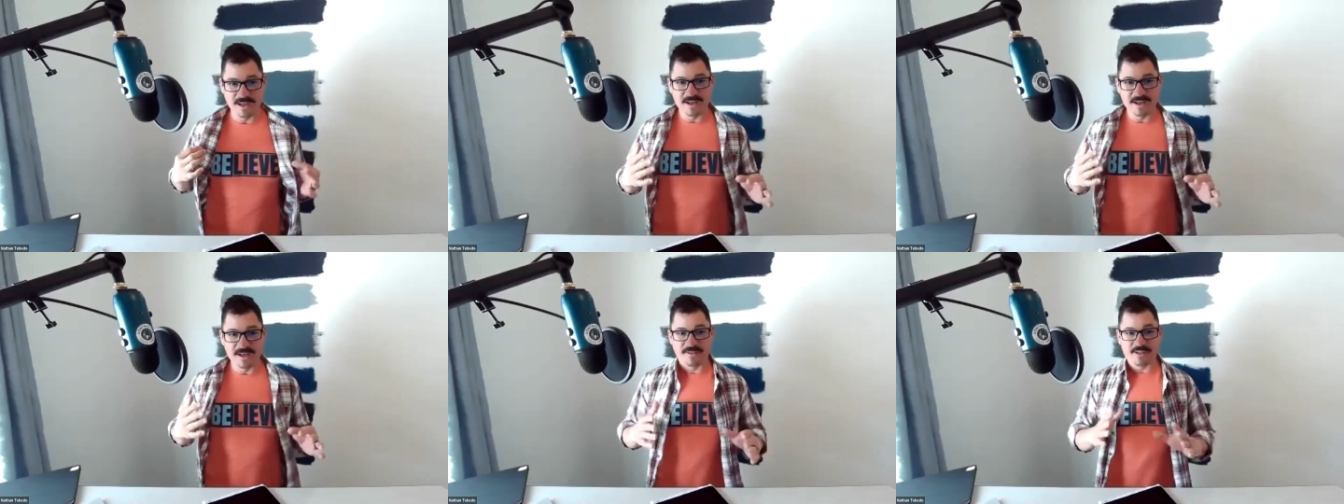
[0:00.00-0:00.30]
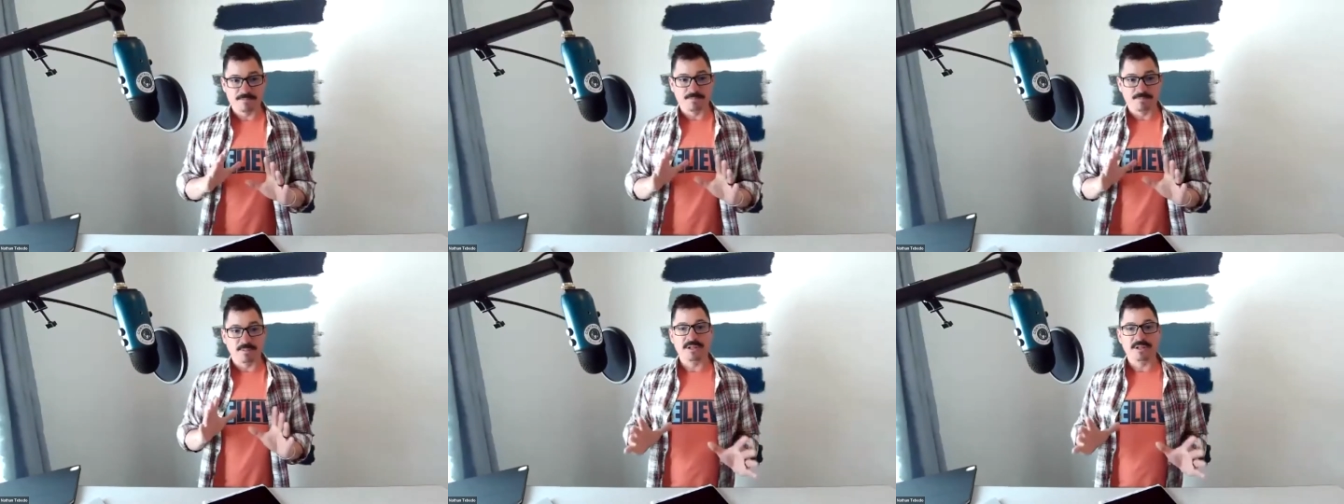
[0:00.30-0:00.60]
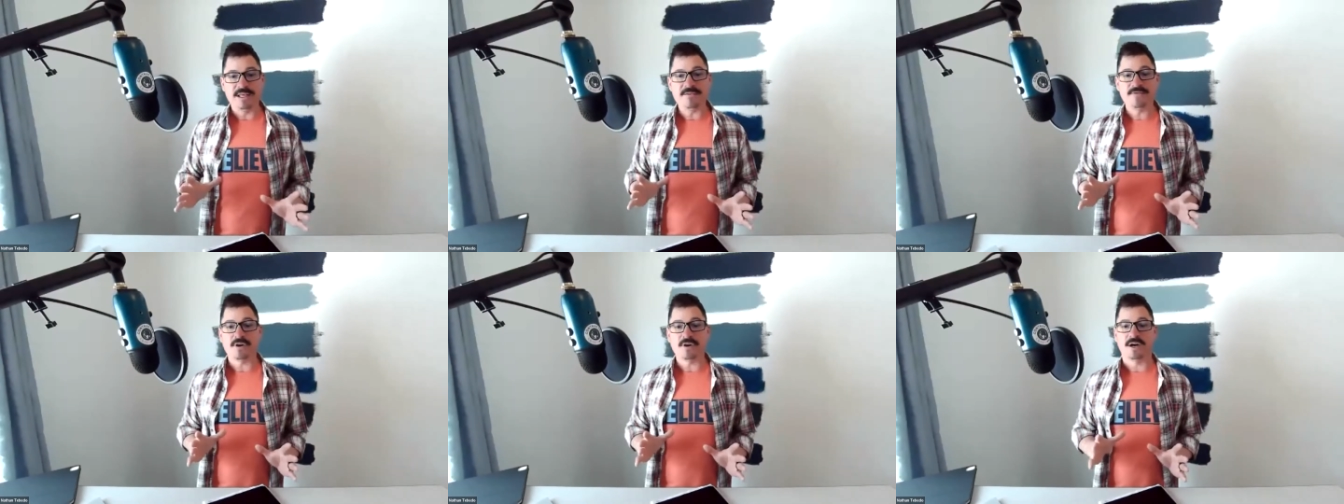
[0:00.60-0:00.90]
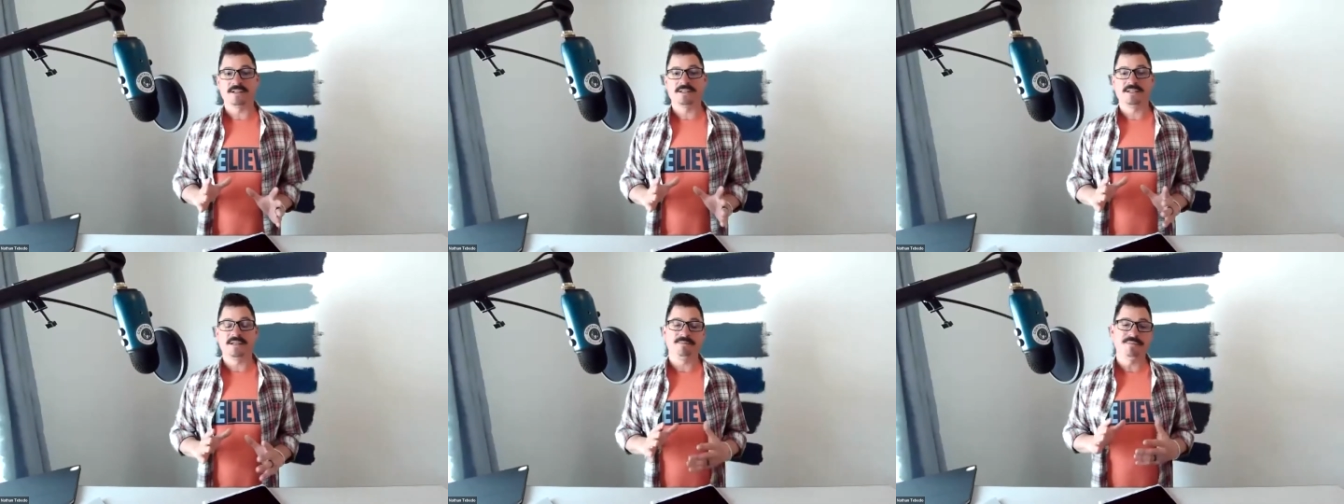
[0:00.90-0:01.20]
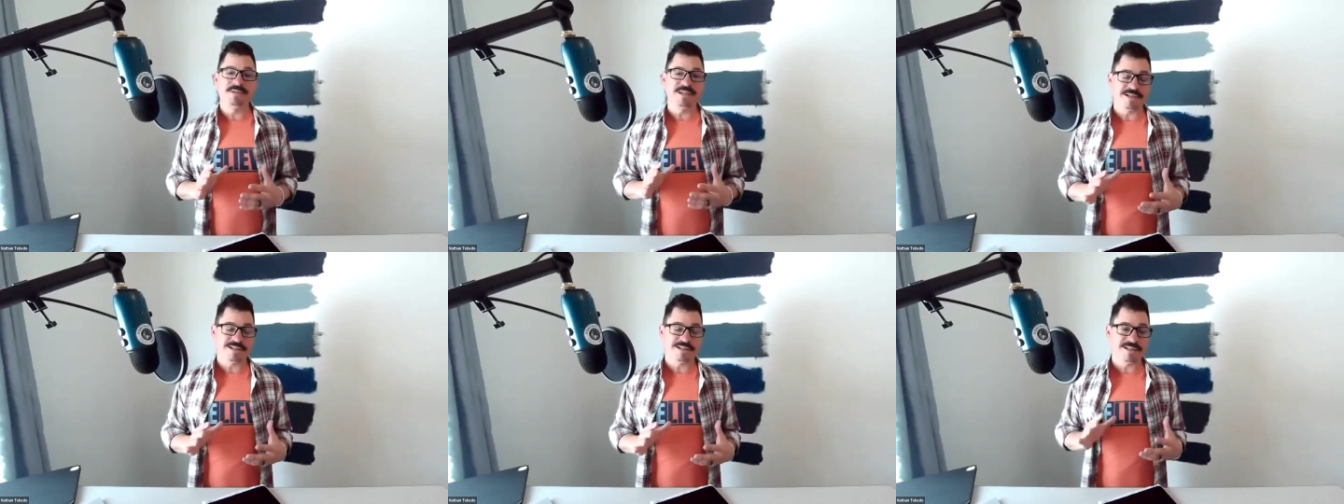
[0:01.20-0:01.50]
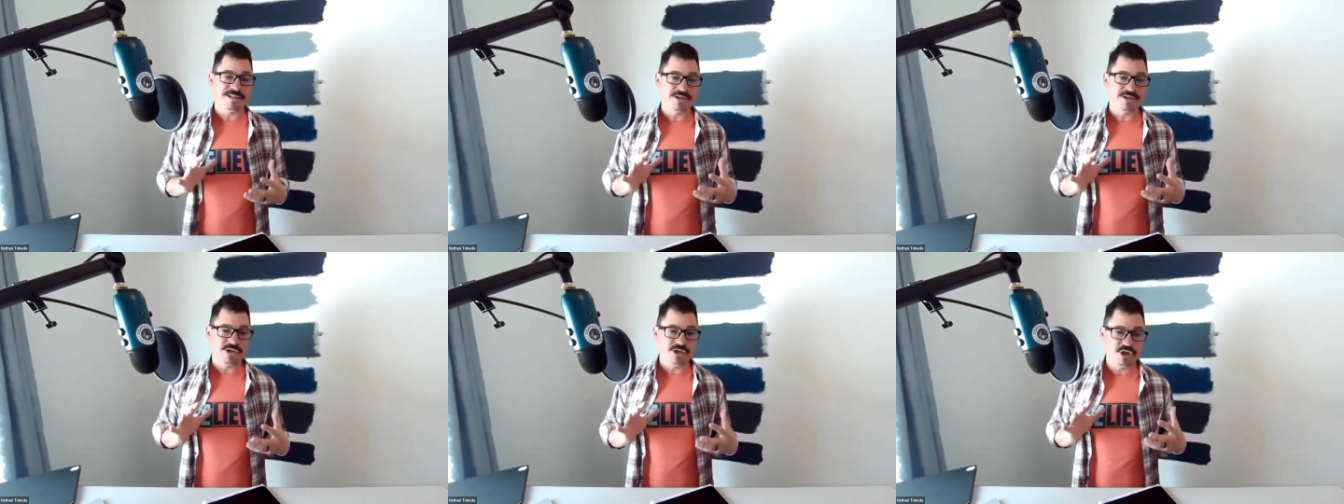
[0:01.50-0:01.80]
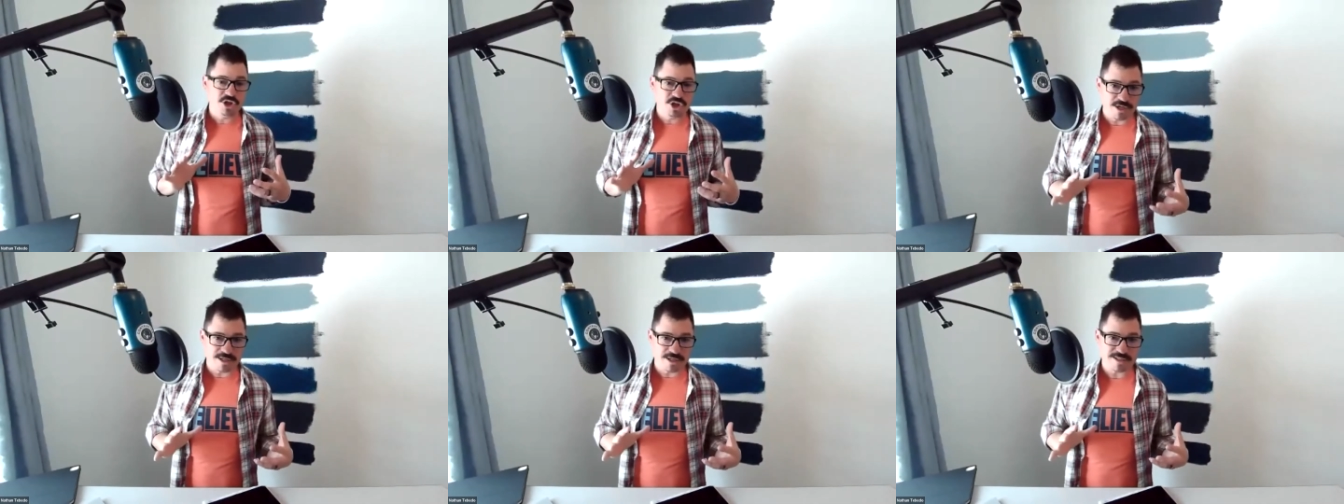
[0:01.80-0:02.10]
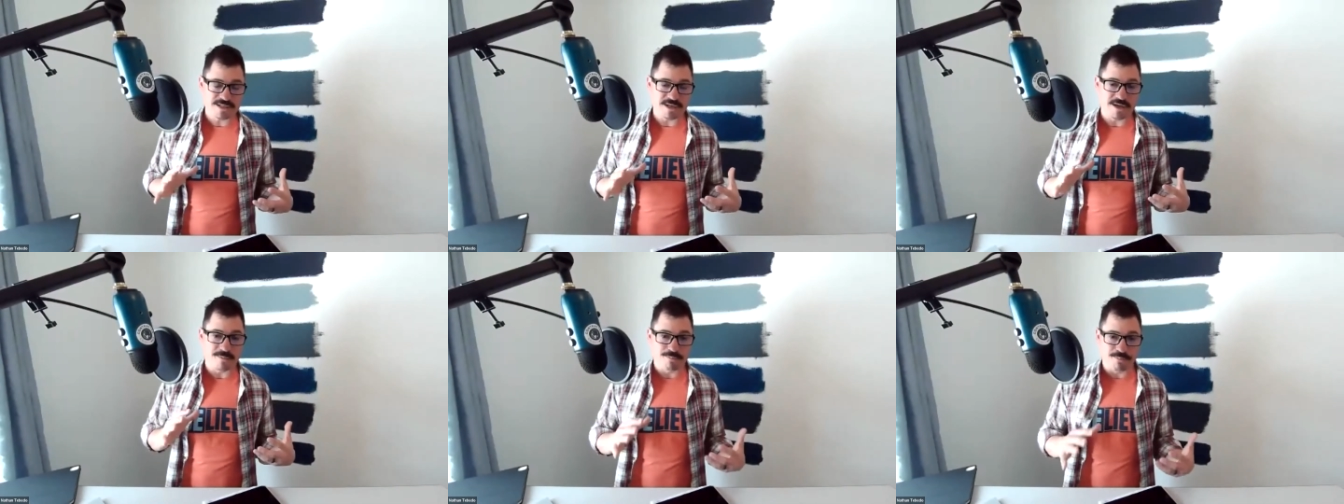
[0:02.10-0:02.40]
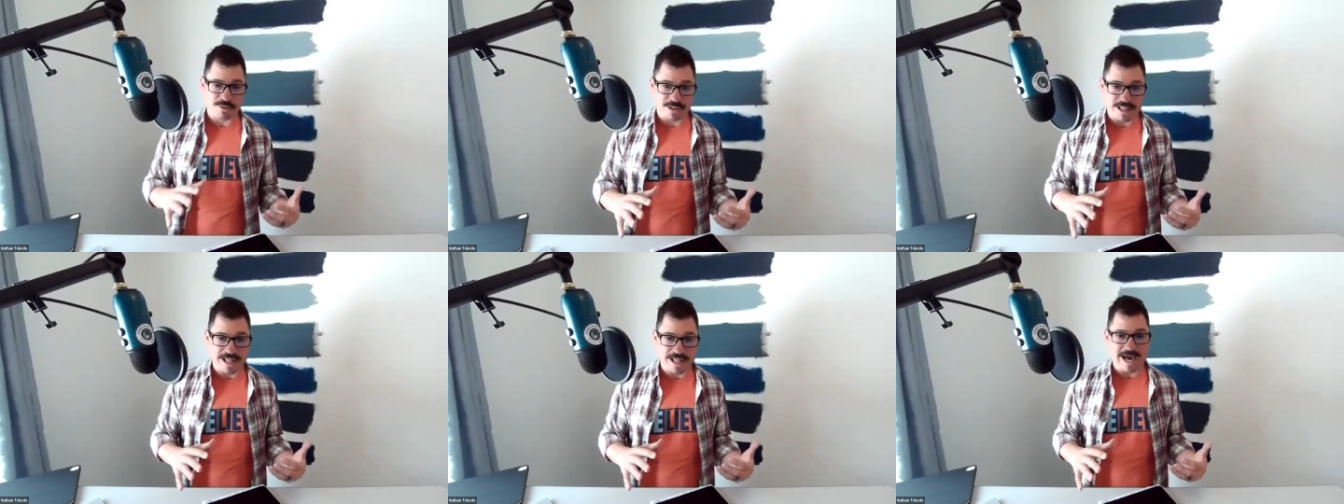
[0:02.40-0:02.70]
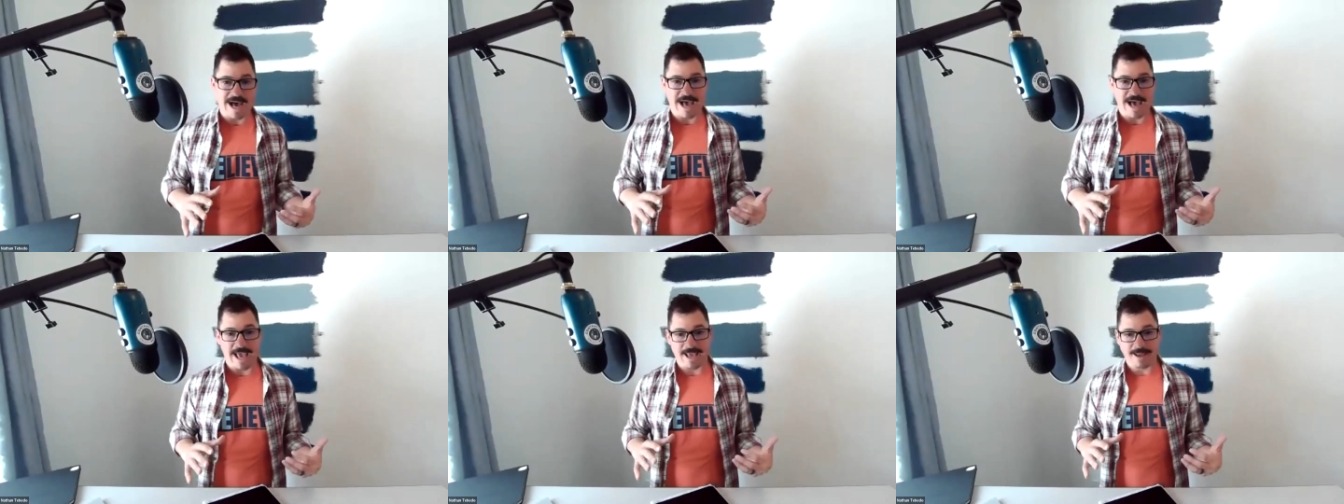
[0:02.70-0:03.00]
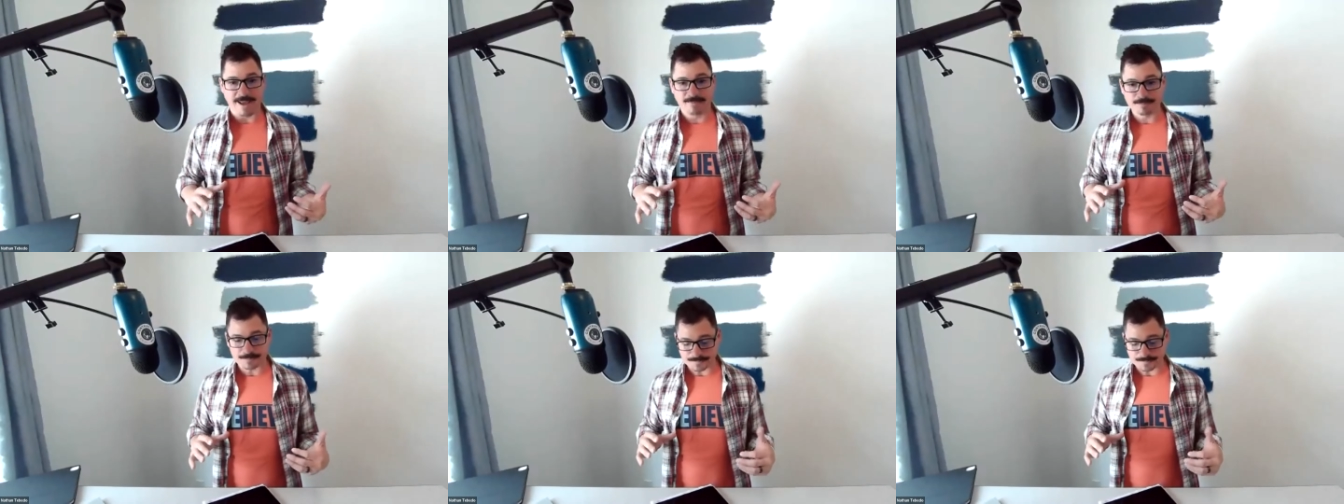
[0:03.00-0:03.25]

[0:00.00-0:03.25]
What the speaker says: This belief concept doesn't just apply